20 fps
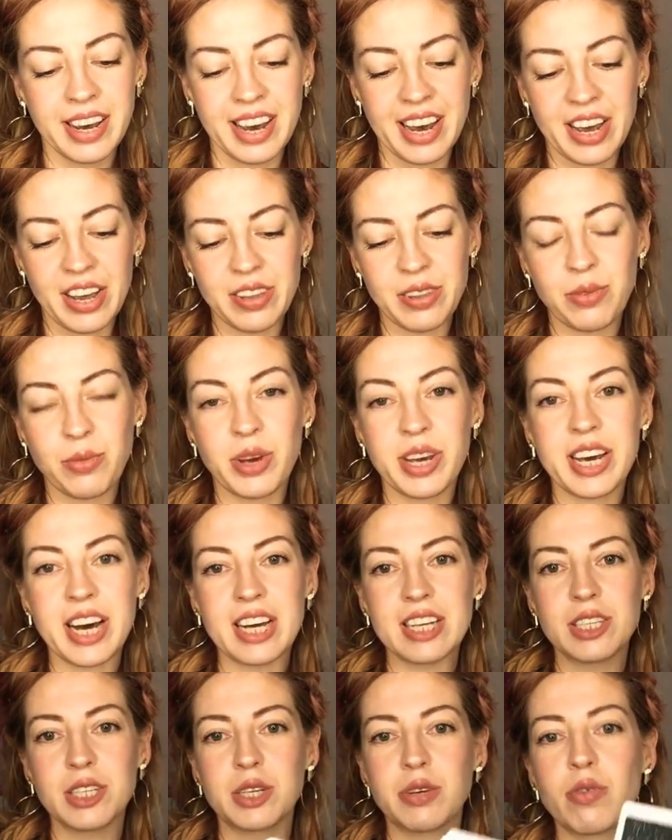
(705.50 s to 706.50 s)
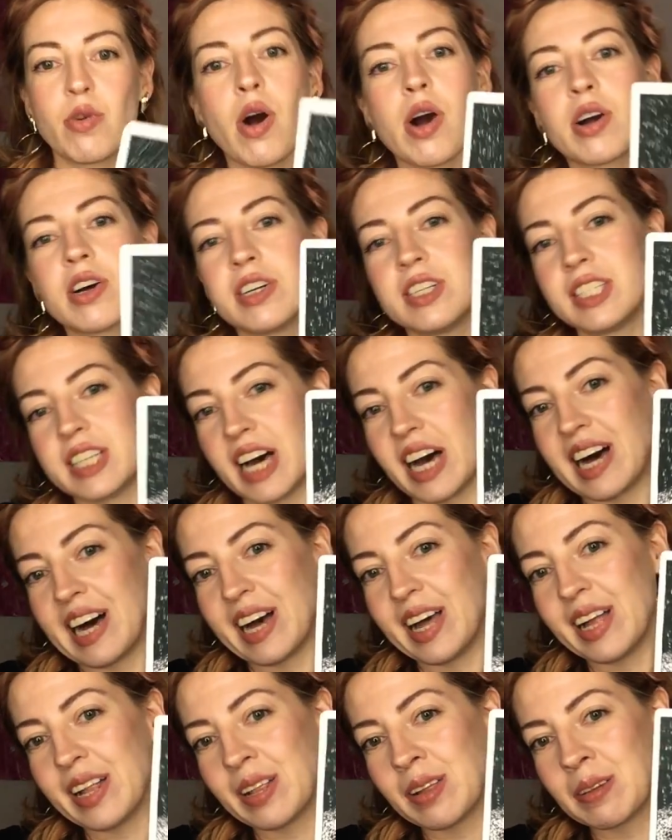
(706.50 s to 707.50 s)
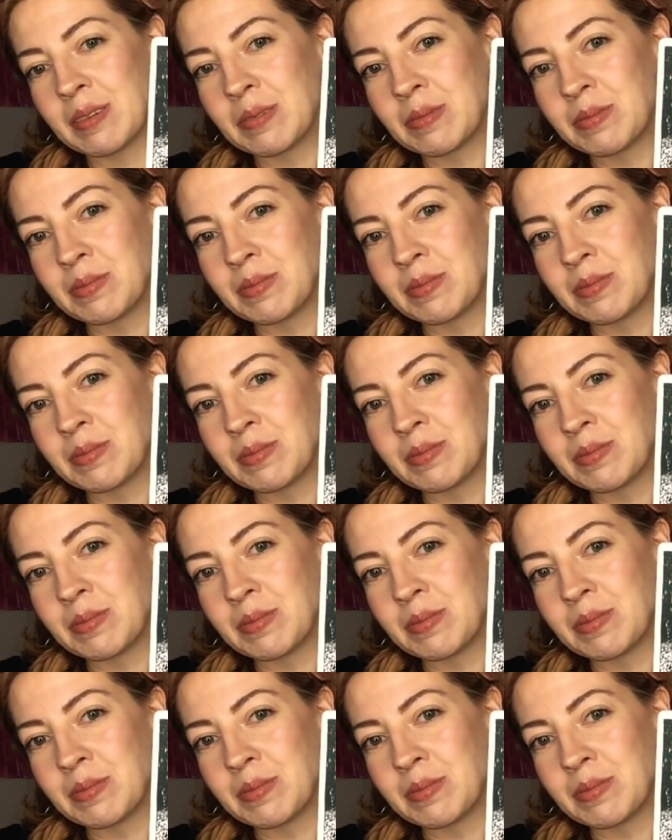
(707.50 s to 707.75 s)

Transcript: And we got the crocodile